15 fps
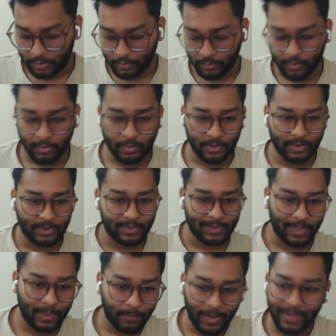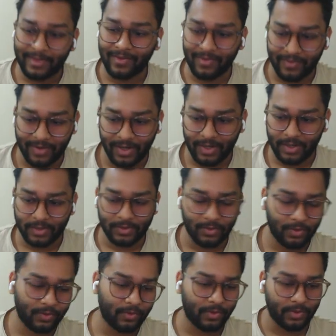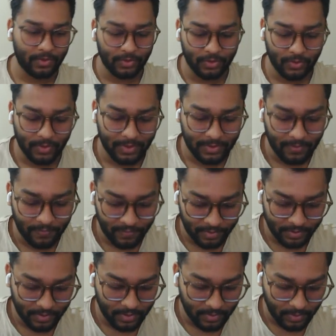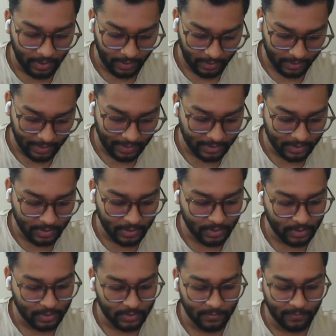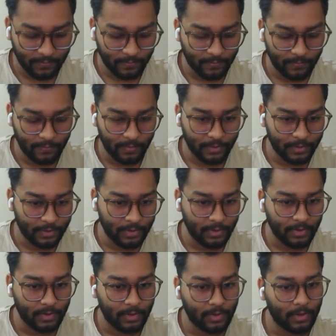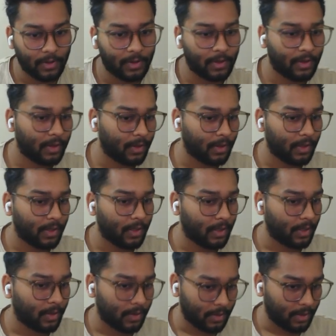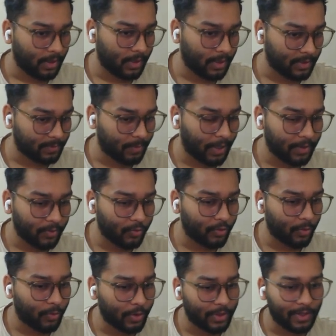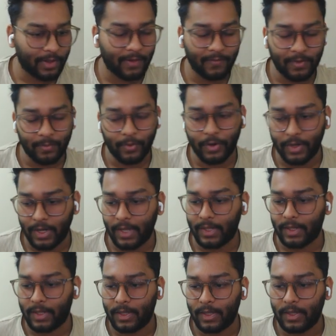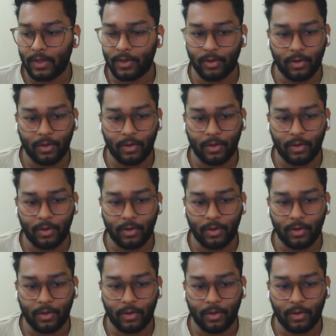we do not say Python 3, it is not going to show us the version, and dash dash version, it is Python 3.11.9.